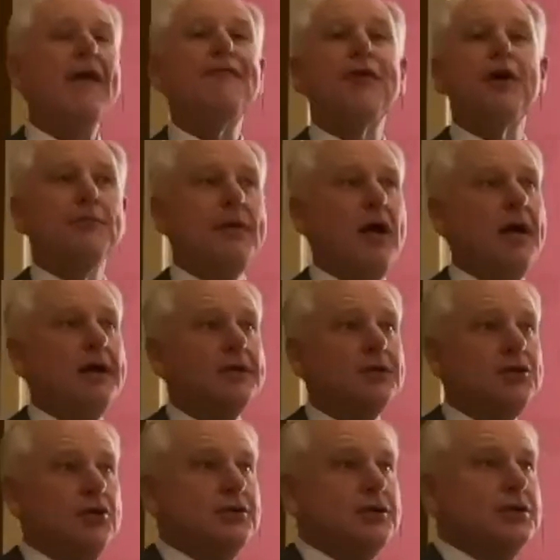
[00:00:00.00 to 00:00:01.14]
African-American
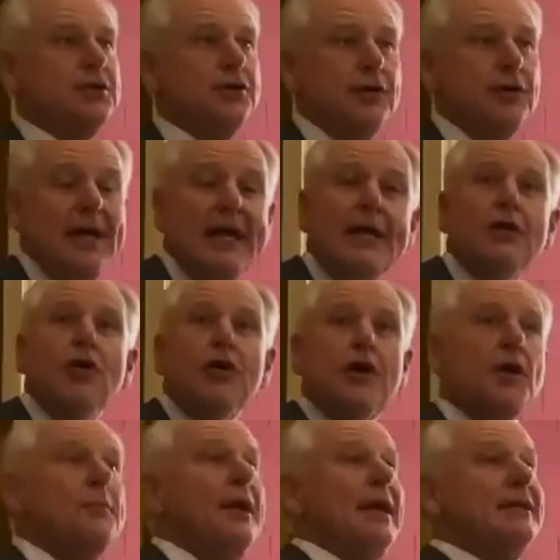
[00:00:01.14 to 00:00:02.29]
churches that are in or
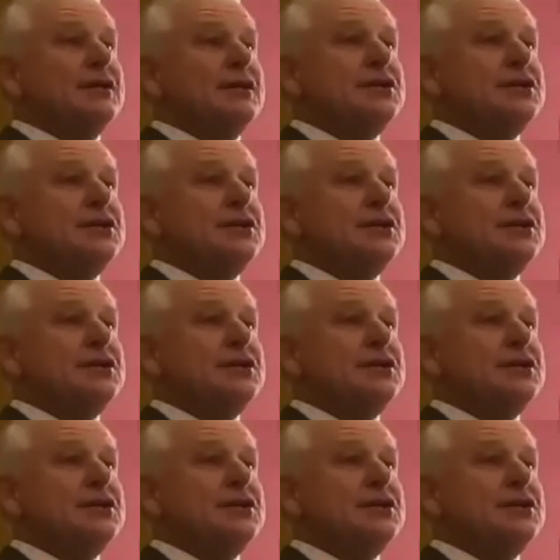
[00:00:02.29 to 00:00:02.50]
coming into